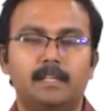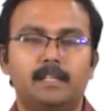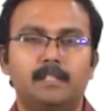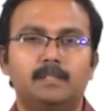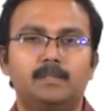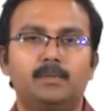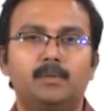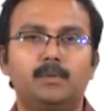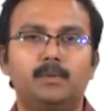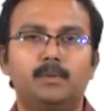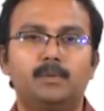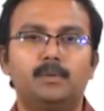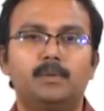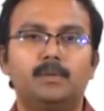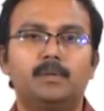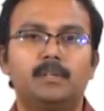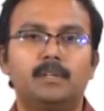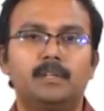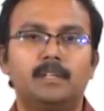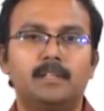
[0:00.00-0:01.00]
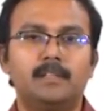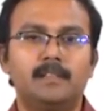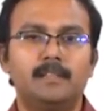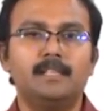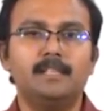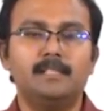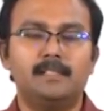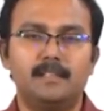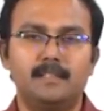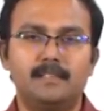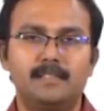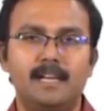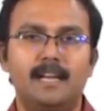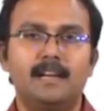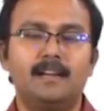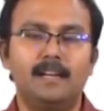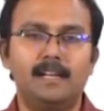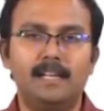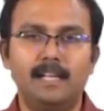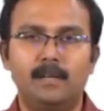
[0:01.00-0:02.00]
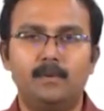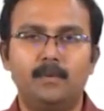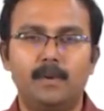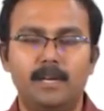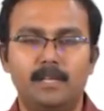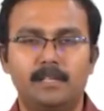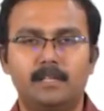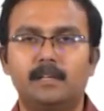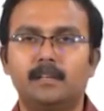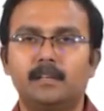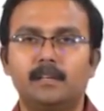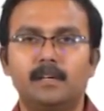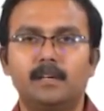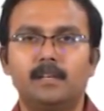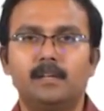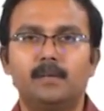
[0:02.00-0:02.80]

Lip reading: So, this general equation